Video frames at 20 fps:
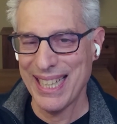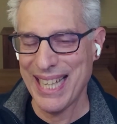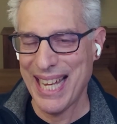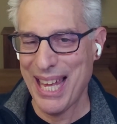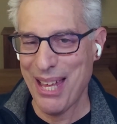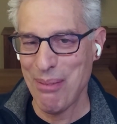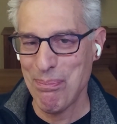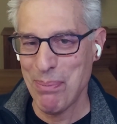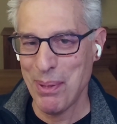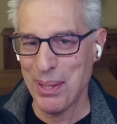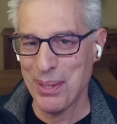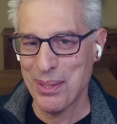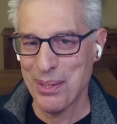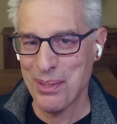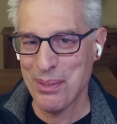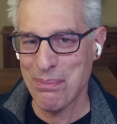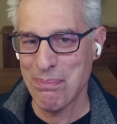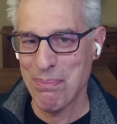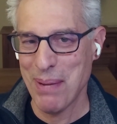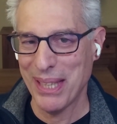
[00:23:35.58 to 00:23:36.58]
help
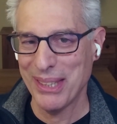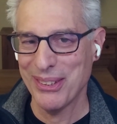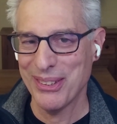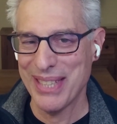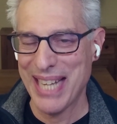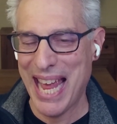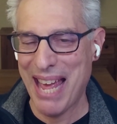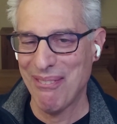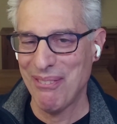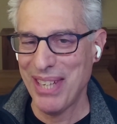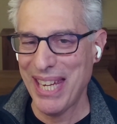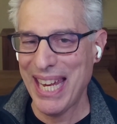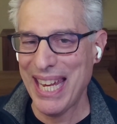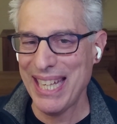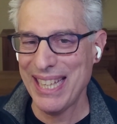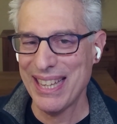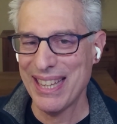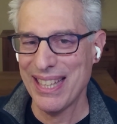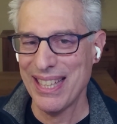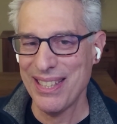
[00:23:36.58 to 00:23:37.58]
us better
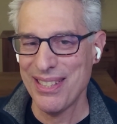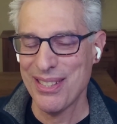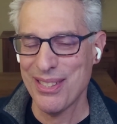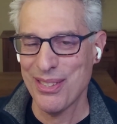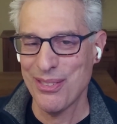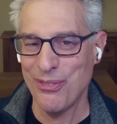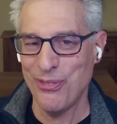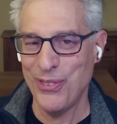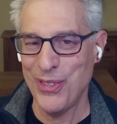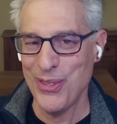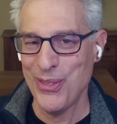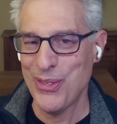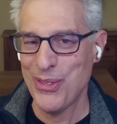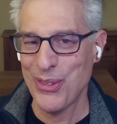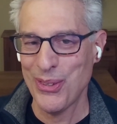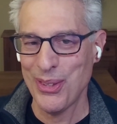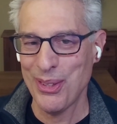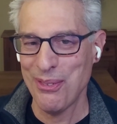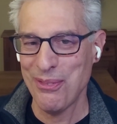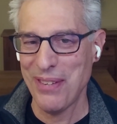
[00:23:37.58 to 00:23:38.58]
navigate this
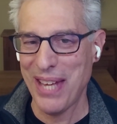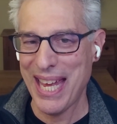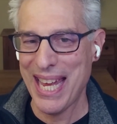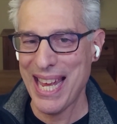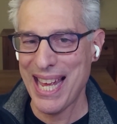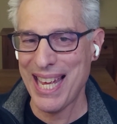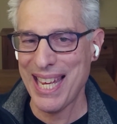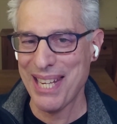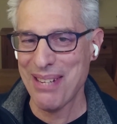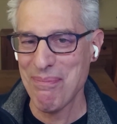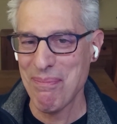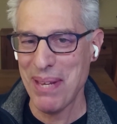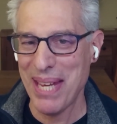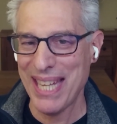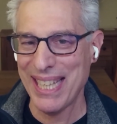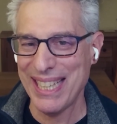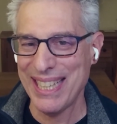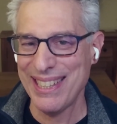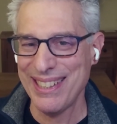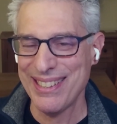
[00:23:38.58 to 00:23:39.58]
future of AI
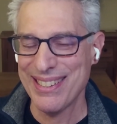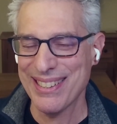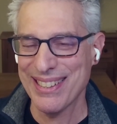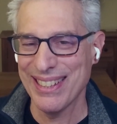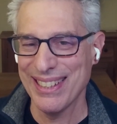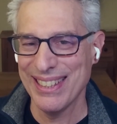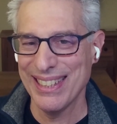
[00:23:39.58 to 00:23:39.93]
companions?